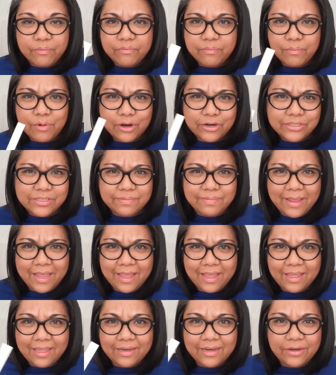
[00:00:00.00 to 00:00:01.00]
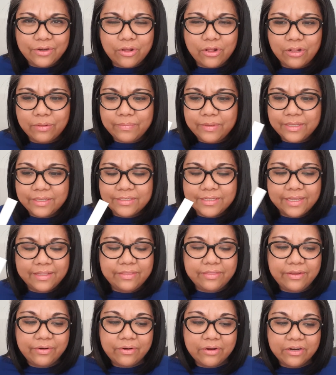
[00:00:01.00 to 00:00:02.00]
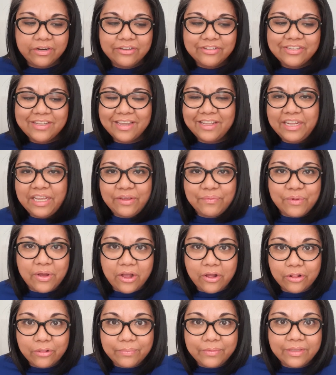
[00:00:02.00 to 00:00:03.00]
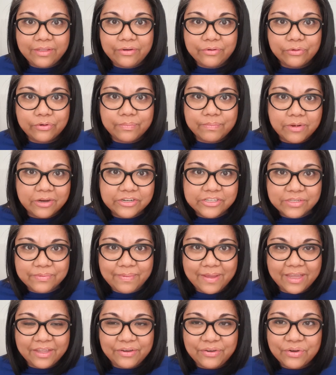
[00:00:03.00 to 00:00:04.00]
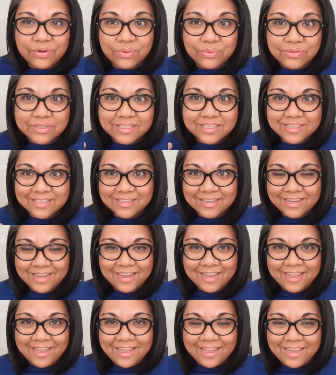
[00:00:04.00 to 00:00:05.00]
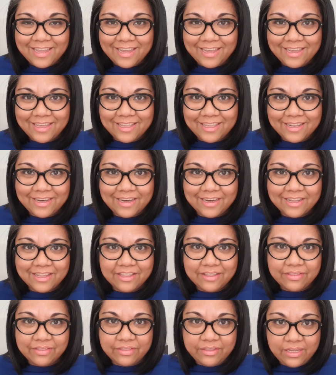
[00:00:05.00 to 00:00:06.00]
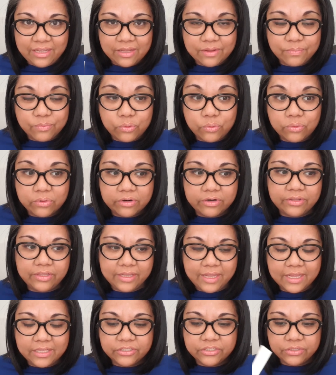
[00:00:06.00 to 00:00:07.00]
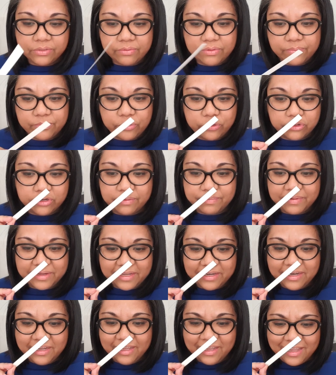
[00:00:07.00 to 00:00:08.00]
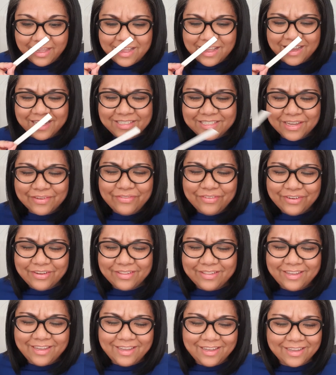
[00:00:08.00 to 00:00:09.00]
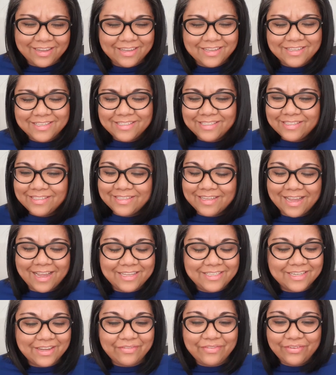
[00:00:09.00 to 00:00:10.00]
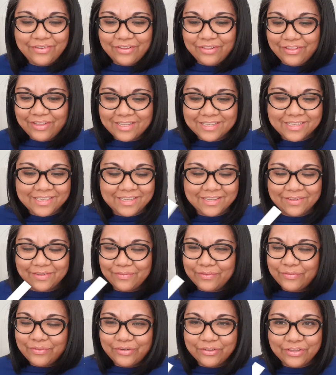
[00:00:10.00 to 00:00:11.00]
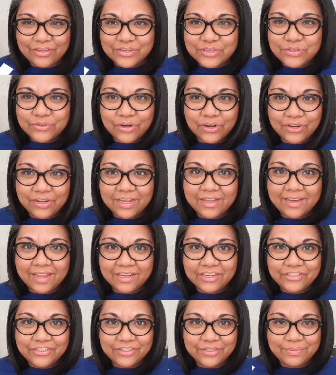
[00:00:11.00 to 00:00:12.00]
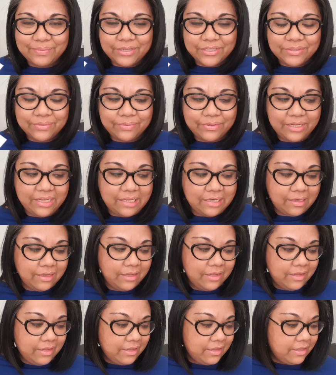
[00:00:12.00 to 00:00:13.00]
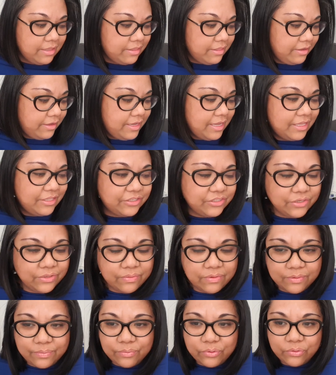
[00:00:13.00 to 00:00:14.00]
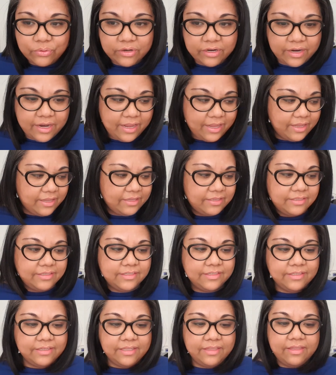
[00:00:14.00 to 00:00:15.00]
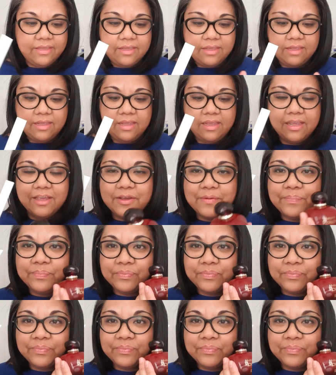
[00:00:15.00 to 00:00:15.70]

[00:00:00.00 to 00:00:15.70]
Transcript: marzipan and almond, and there aren't any almond or marzipan notes in the Amour, the Kenzo Amour, but I definitely see a really strong connection between the Kenzo Amour and the